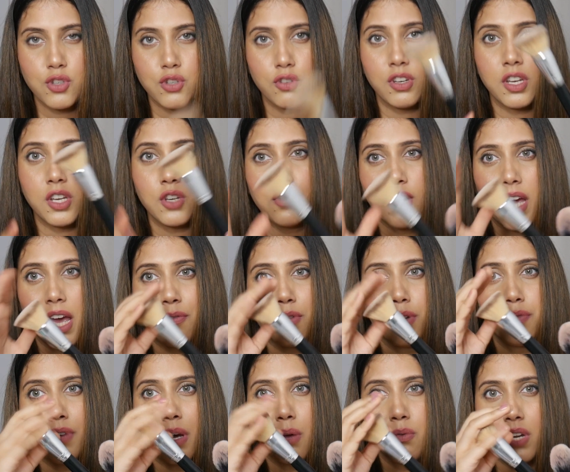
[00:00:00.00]
So you need to have a
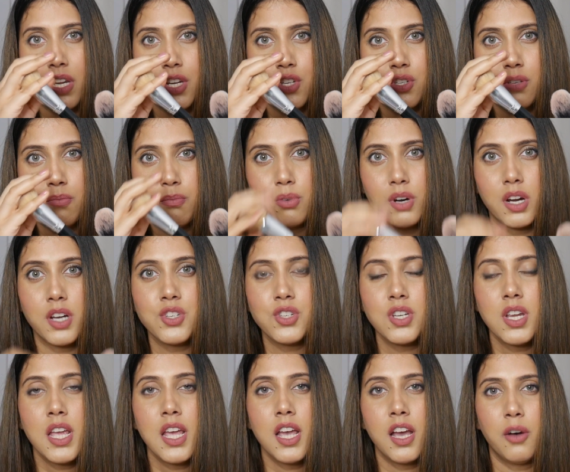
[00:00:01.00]
foundation brush,
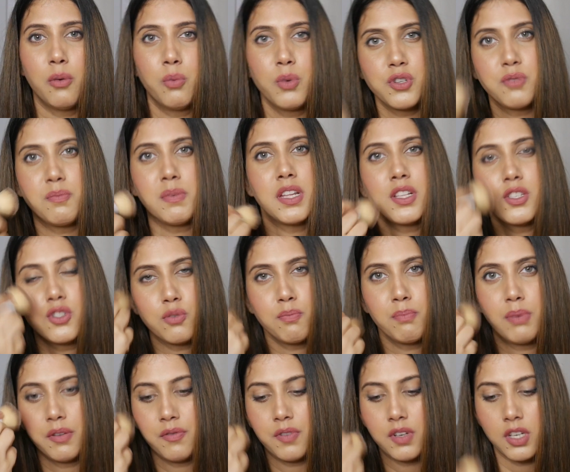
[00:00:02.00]
which means to
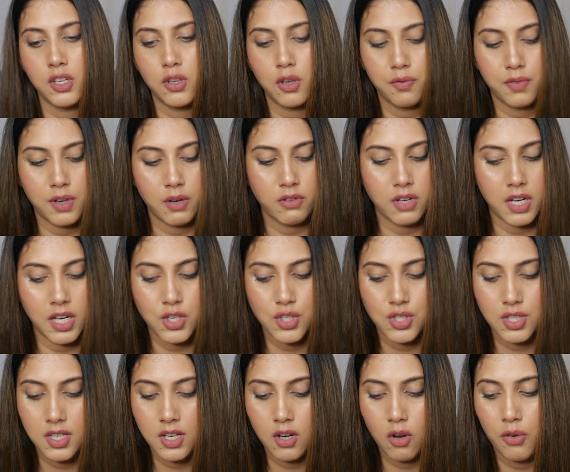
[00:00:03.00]
buff it in your
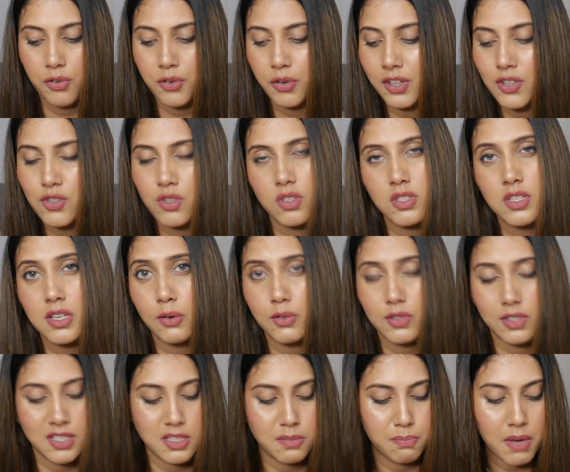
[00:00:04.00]
foundation, or you can just
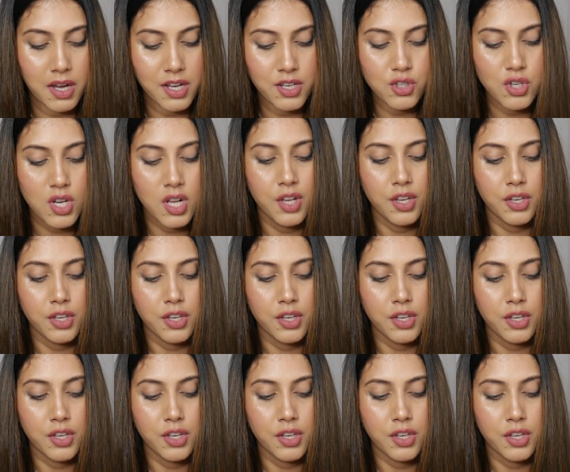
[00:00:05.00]
use a sponge.